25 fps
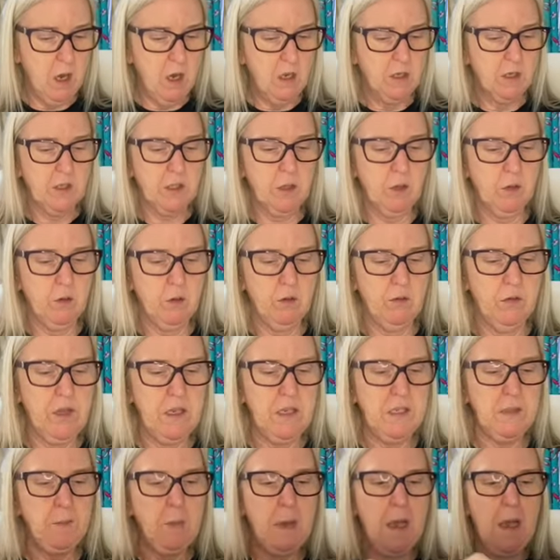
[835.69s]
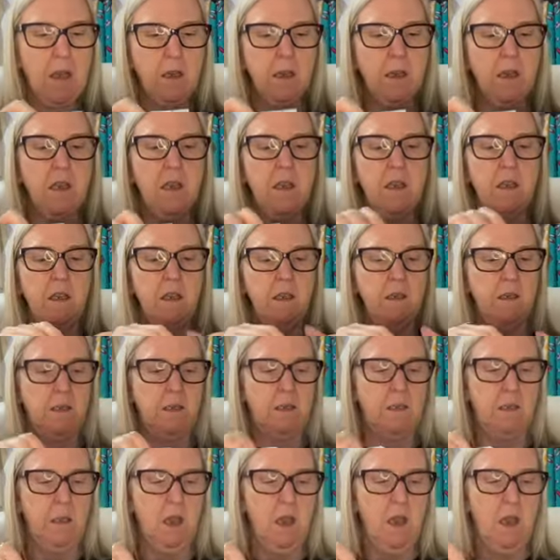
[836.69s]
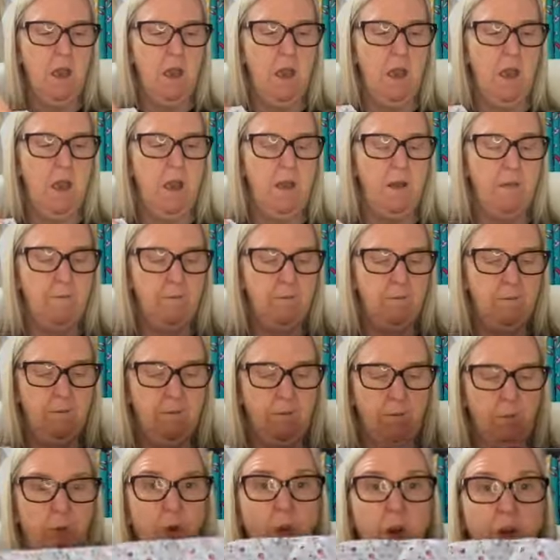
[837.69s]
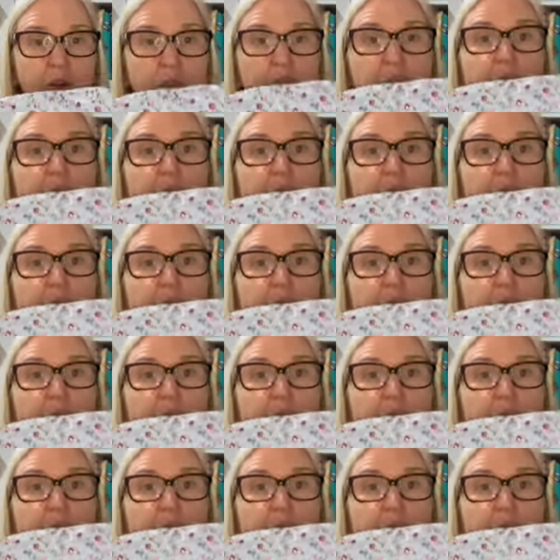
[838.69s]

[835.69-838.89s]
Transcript: So this bag is one of the